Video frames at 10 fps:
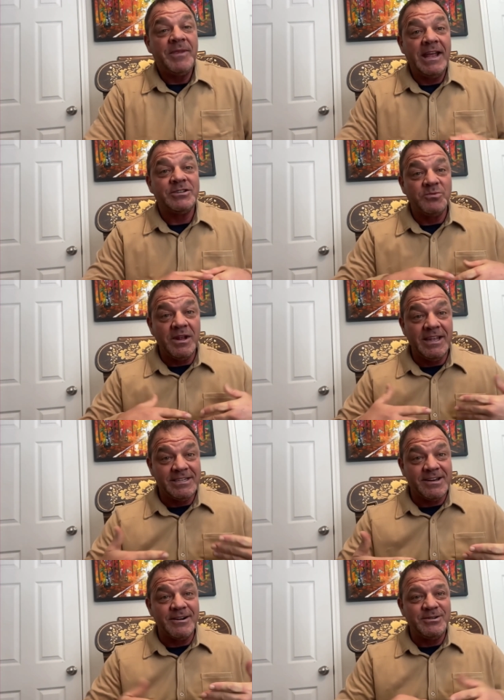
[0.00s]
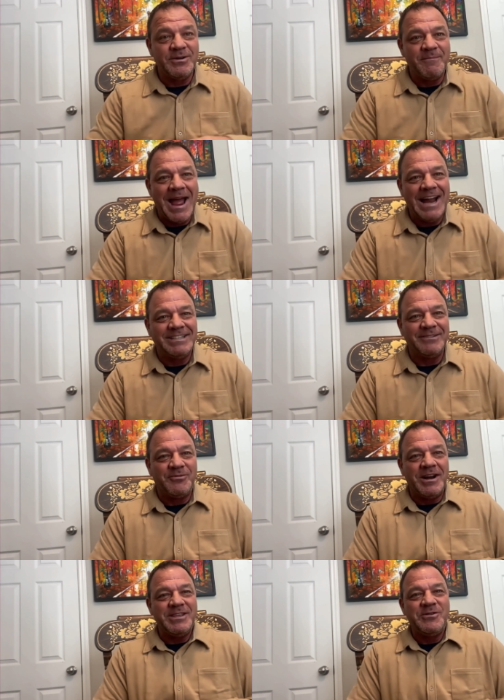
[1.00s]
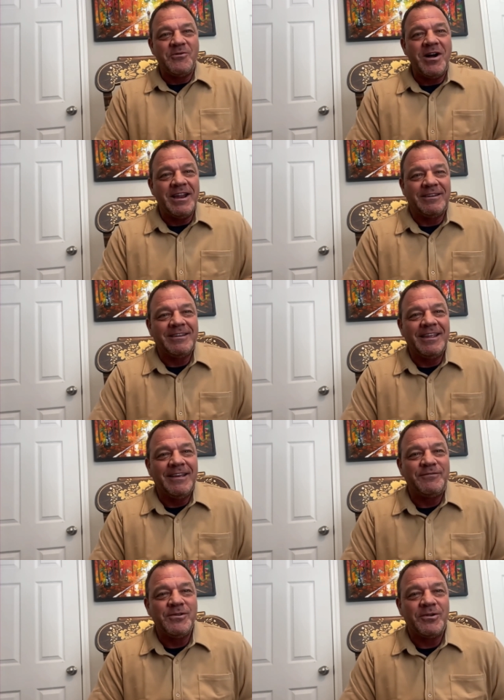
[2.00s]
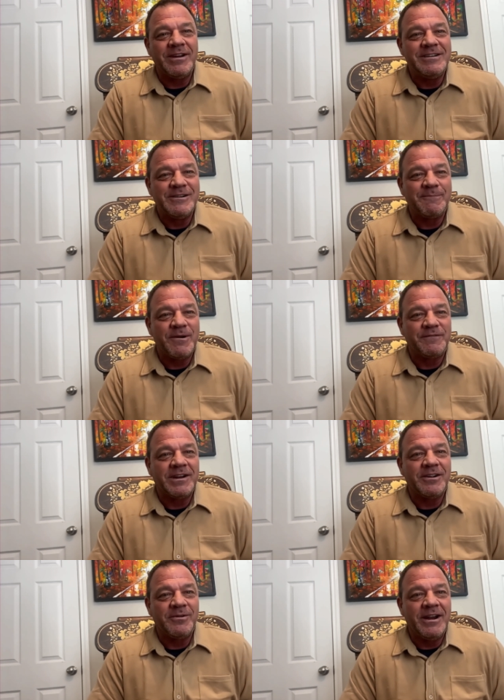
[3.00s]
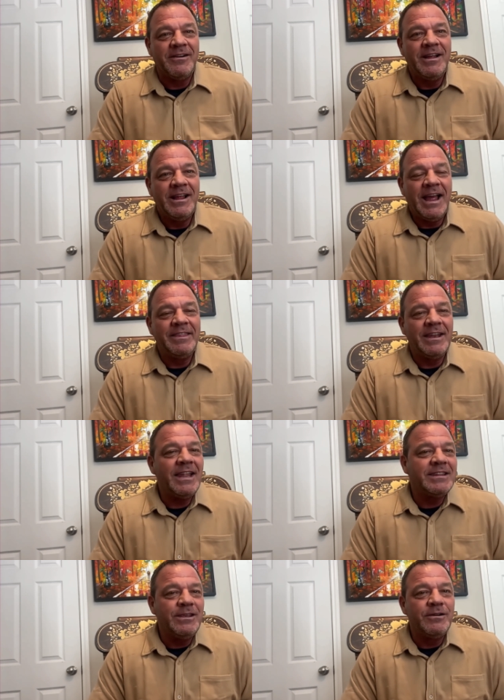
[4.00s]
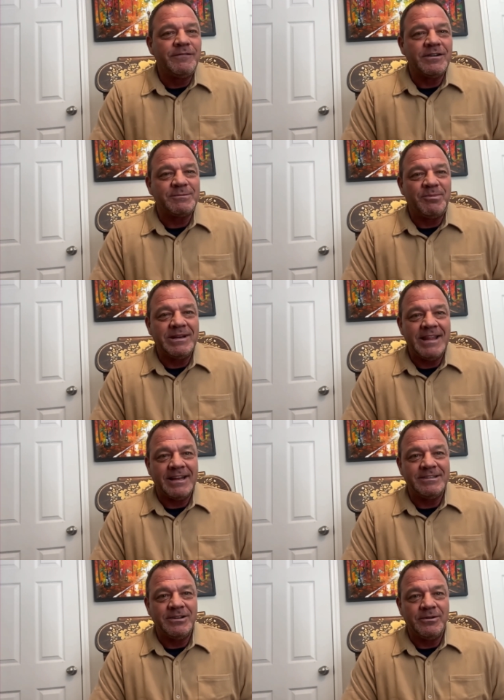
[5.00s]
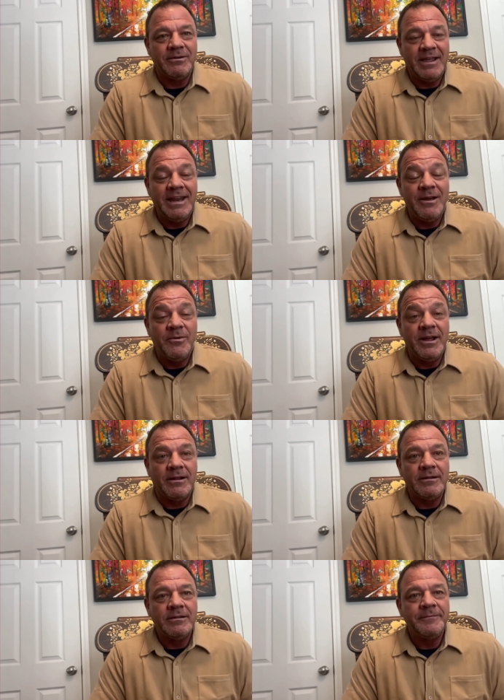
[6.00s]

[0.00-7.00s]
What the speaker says: it's really start to imagine what you want if you are in your perfect career, and then let the universe bring that to you, and it will.